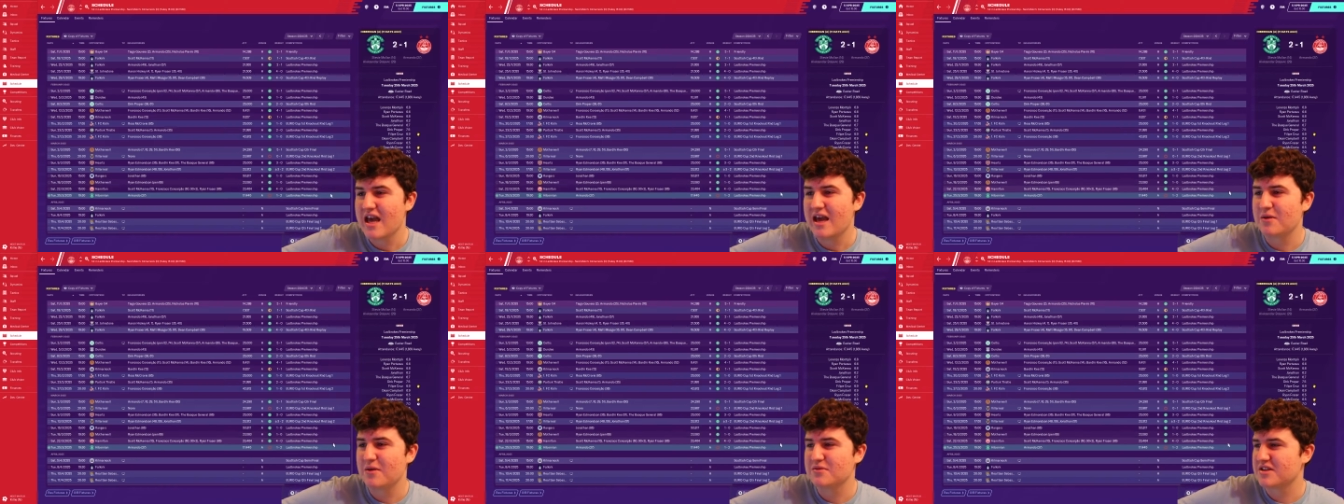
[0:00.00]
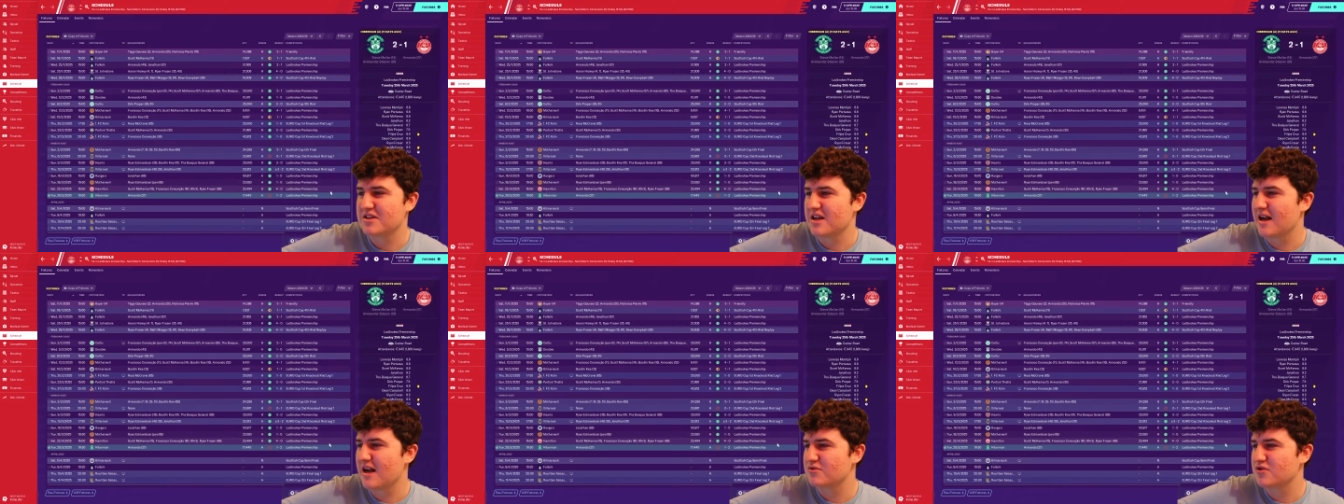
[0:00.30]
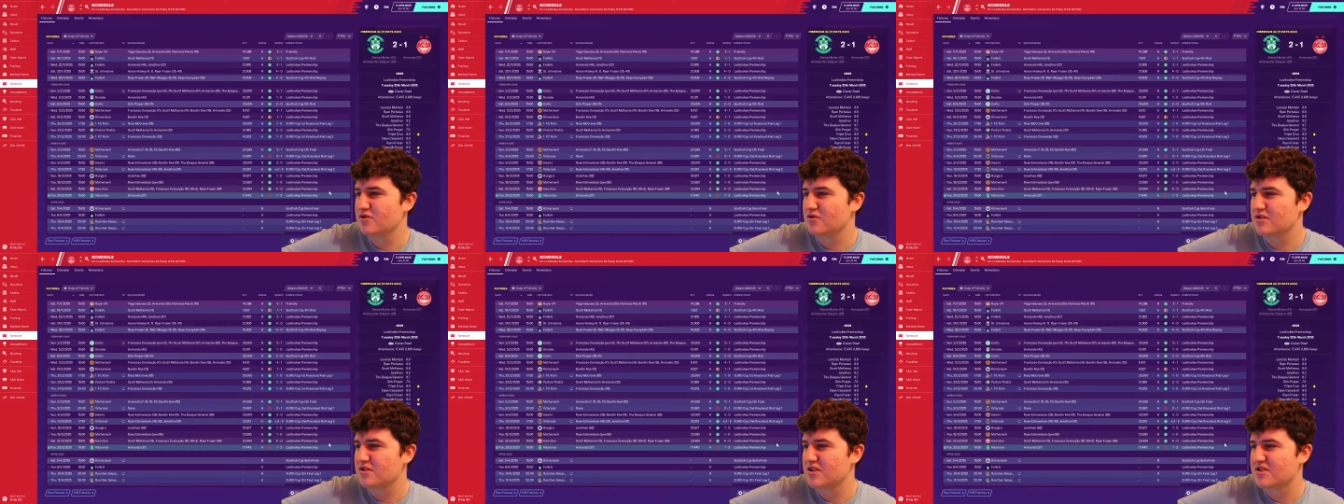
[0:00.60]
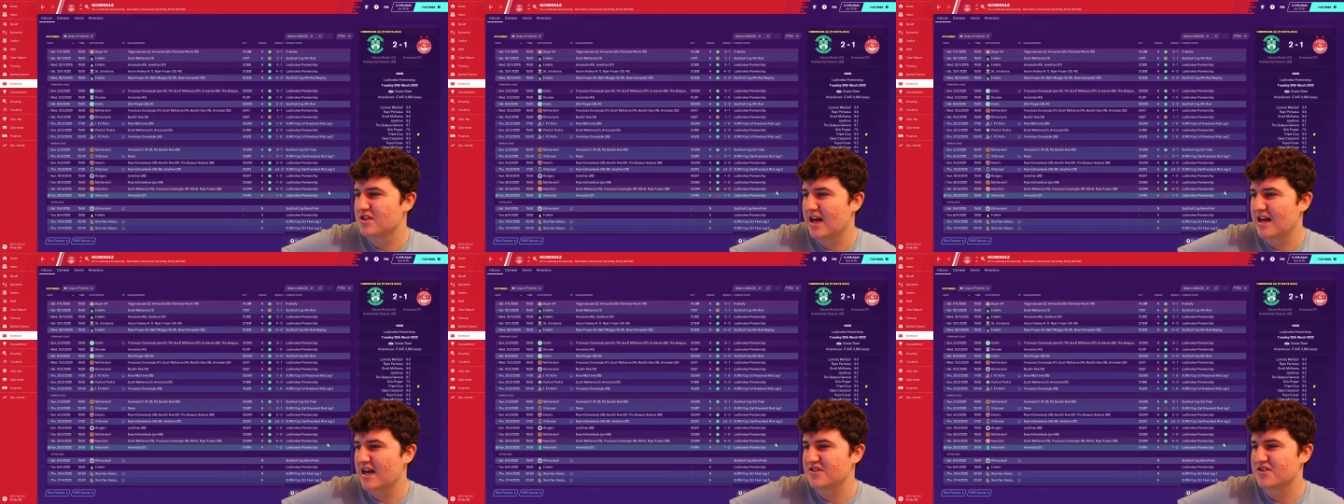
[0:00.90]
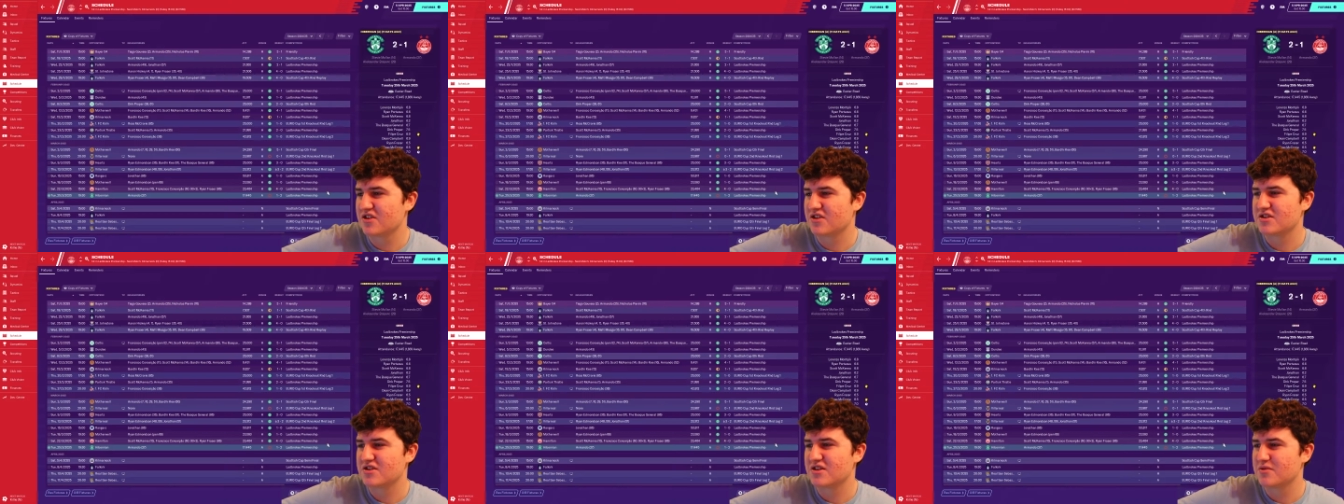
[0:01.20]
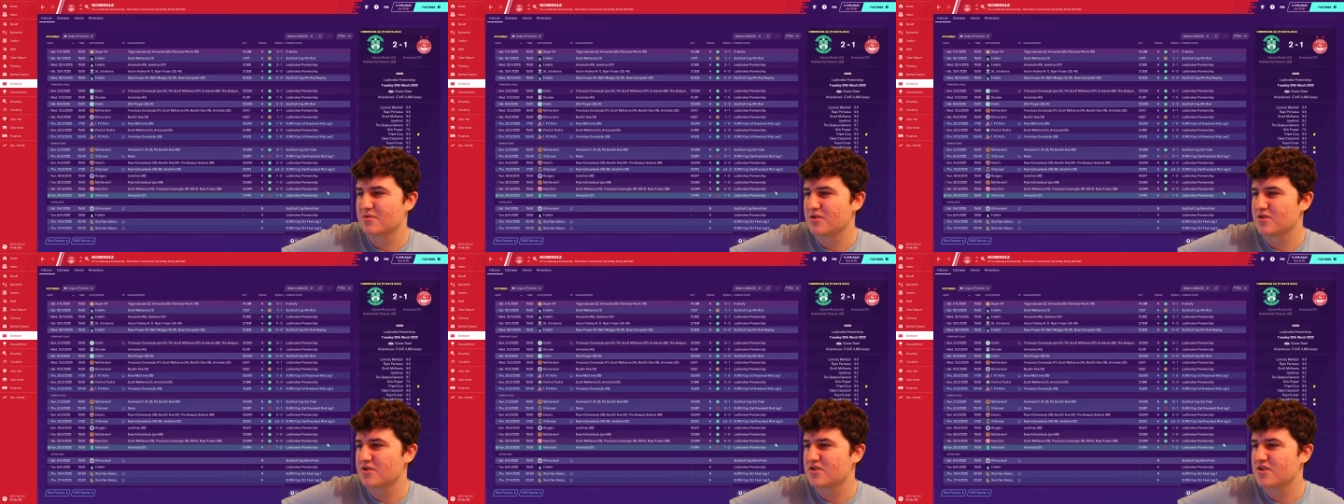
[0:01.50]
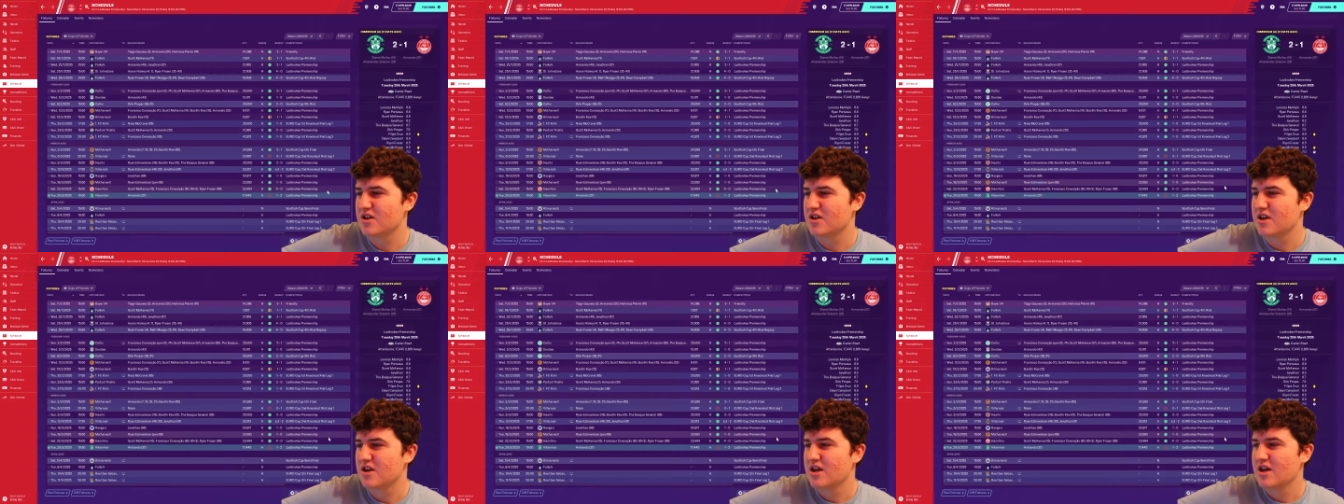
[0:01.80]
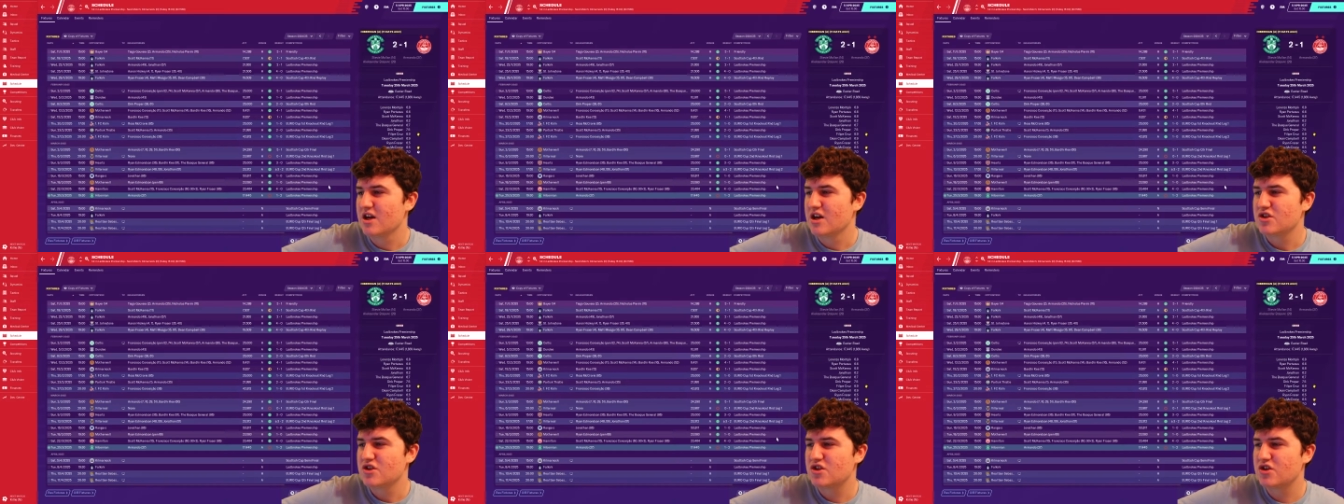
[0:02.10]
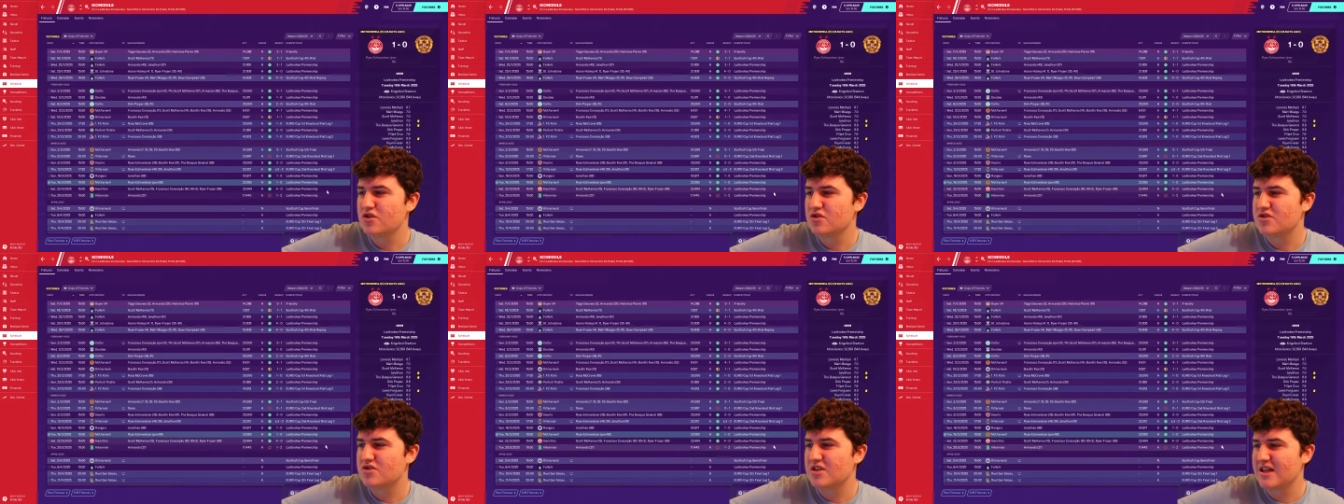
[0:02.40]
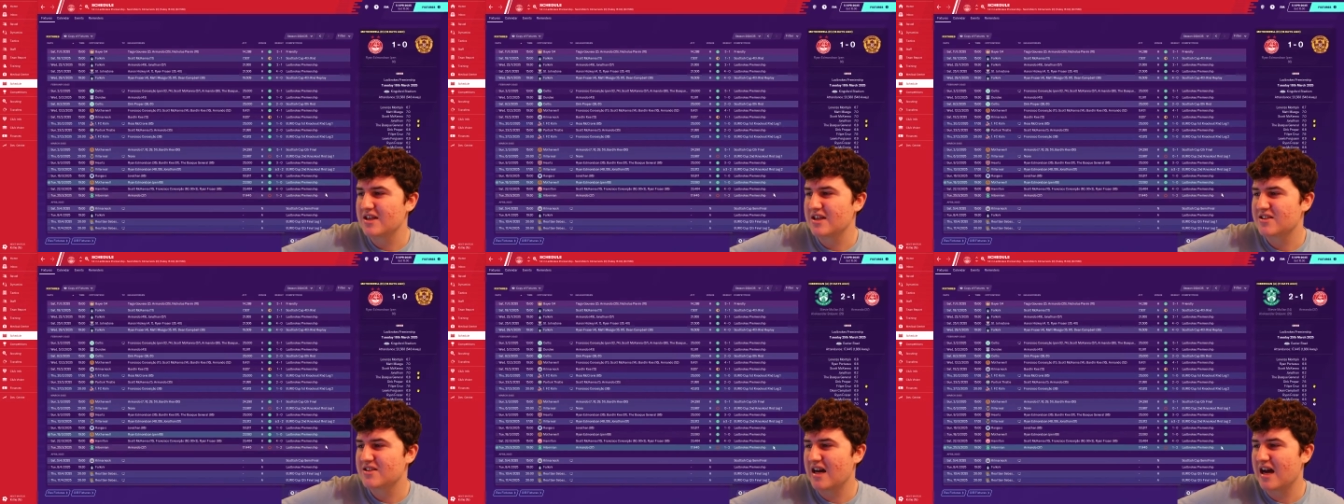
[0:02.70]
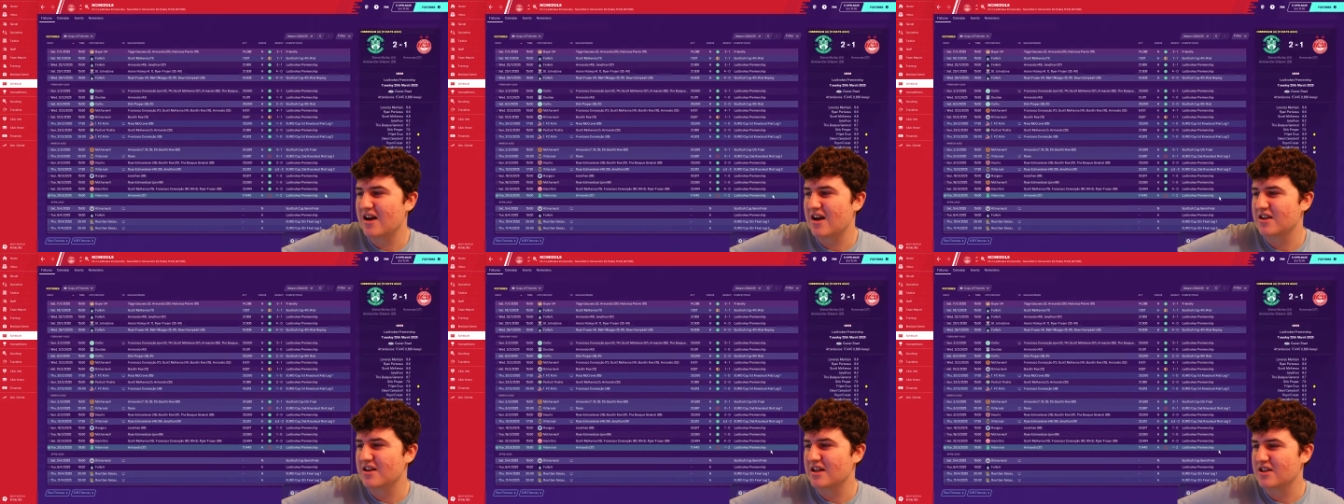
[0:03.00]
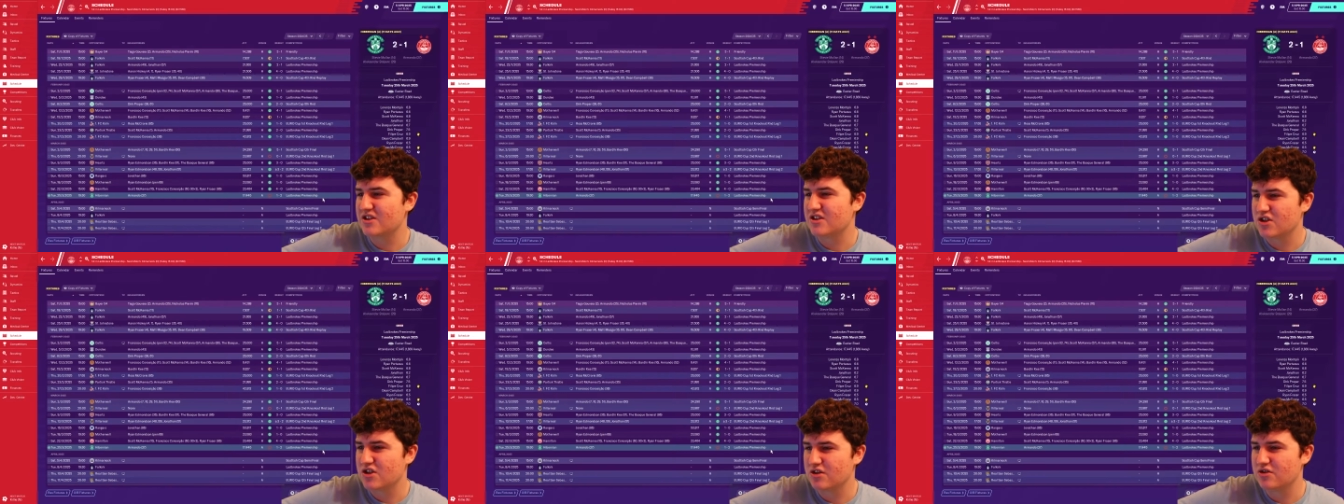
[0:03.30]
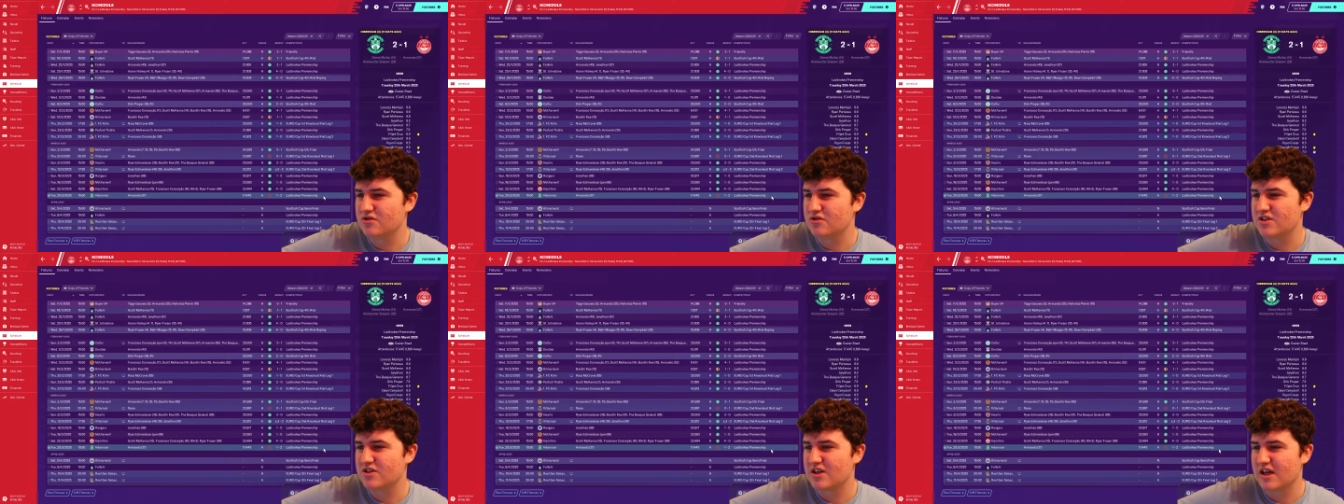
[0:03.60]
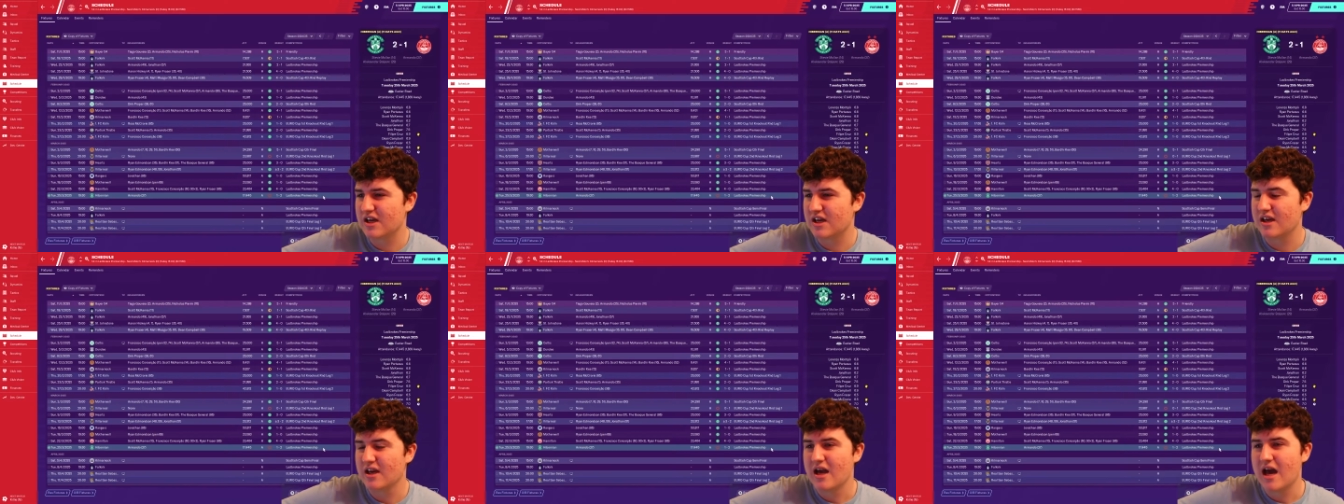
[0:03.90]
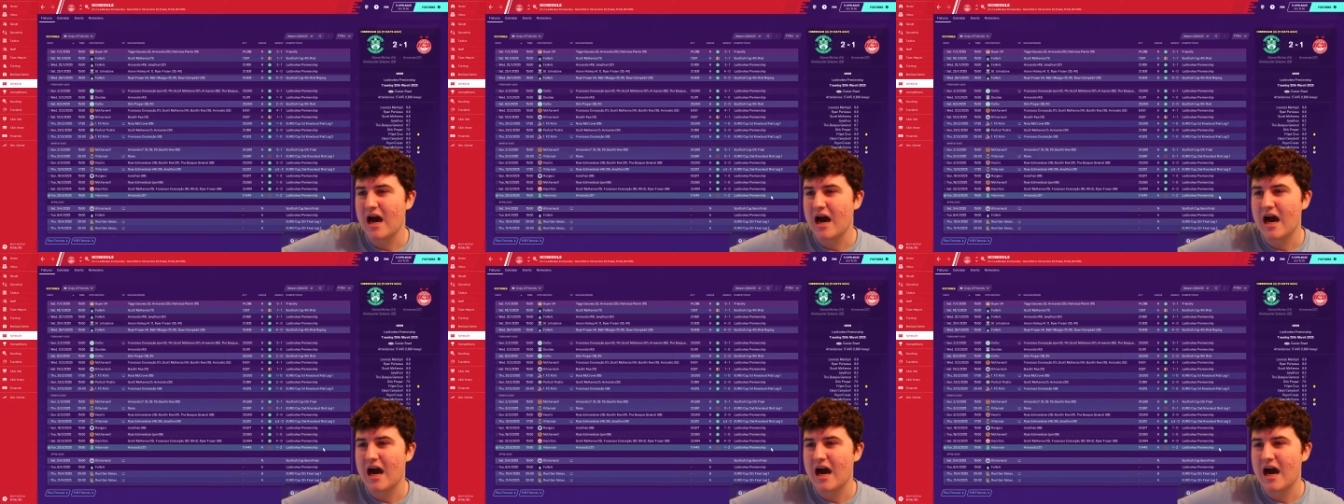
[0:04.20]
it was an absolute disaster because it was Tuesday, Saturday, Tuesday,